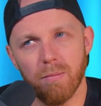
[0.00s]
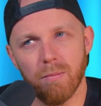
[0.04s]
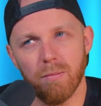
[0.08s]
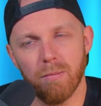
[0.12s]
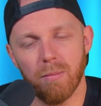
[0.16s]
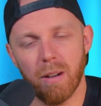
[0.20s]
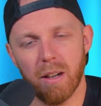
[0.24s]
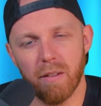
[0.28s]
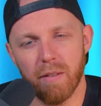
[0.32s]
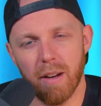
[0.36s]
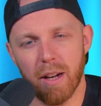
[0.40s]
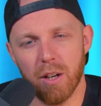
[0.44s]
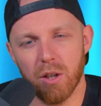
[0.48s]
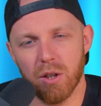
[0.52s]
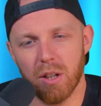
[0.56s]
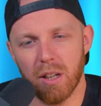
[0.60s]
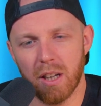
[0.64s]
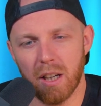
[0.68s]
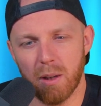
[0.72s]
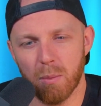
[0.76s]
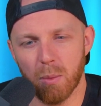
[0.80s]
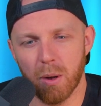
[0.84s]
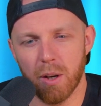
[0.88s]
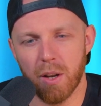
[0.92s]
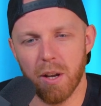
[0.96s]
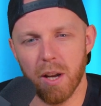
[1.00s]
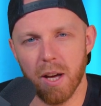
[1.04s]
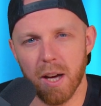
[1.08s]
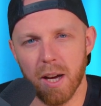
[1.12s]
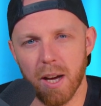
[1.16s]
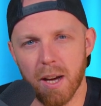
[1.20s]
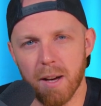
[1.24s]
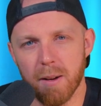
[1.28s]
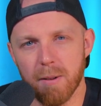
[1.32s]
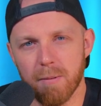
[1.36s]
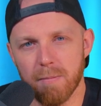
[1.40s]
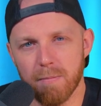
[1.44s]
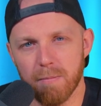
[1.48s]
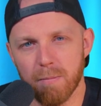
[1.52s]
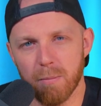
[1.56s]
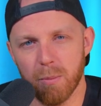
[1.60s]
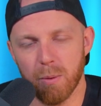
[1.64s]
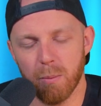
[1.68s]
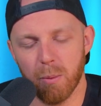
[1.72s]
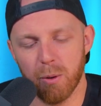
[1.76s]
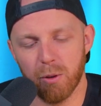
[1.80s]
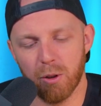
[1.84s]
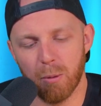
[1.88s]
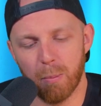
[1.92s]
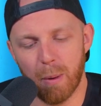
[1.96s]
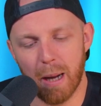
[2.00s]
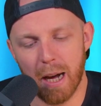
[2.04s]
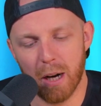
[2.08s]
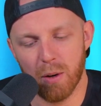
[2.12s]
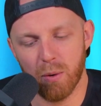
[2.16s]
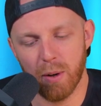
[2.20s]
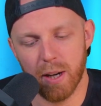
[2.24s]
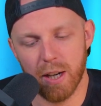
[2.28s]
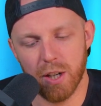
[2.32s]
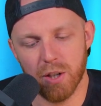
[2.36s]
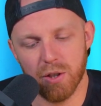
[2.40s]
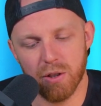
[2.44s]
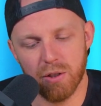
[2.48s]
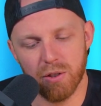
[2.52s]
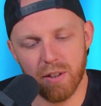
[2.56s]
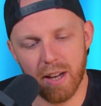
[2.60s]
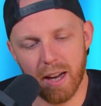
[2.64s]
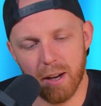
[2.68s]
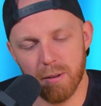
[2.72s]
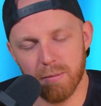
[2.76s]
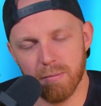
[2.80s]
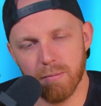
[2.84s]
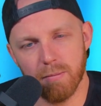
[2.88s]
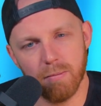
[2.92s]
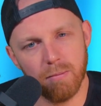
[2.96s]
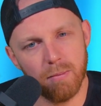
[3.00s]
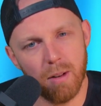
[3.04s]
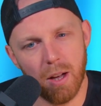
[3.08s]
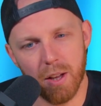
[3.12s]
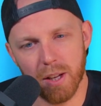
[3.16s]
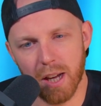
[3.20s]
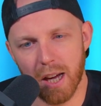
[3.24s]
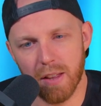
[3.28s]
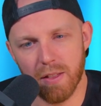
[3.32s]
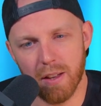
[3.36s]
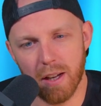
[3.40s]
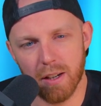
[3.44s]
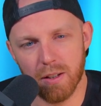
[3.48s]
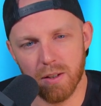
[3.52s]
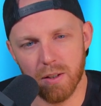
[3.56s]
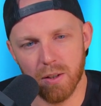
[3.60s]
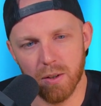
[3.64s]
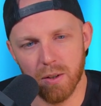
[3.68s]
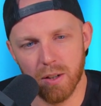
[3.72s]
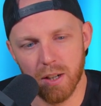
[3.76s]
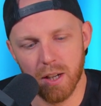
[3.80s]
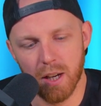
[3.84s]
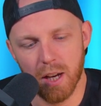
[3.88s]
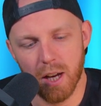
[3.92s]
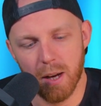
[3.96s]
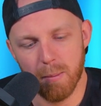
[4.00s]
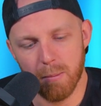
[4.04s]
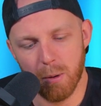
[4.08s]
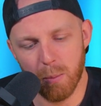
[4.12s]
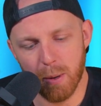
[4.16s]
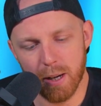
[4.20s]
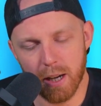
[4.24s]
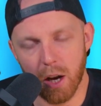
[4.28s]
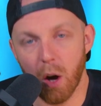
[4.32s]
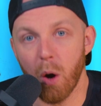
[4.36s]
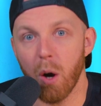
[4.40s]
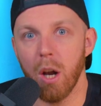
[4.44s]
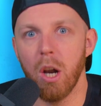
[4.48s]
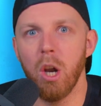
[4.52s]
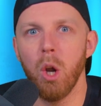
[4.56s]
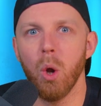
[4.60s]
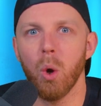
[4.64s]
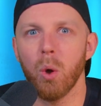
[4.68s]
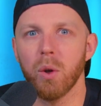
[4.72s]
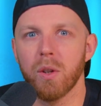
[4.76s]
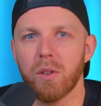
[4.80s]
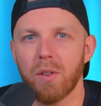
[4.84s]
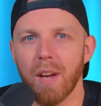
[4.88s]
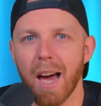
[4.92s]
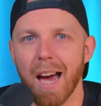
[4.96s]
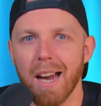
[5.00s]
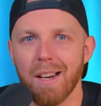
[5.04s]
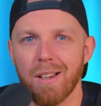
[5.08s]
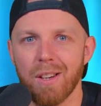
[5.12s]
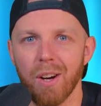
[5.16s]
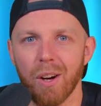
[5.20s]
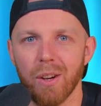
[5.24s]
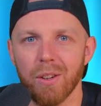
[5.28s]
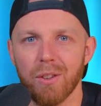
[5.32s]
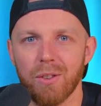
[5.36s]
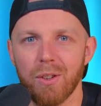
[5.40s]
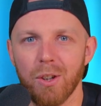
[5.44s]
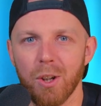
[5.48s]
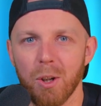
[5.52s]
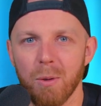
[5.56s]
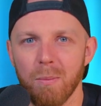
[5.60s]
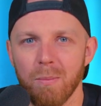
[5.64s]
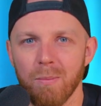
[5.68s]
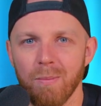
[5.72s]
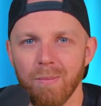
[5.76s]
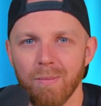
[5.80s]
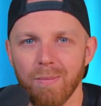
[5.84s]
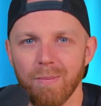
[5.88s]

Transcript: And eventually, once the Black Ranger is out, I'll get that too. But we got a Lord Zed costume.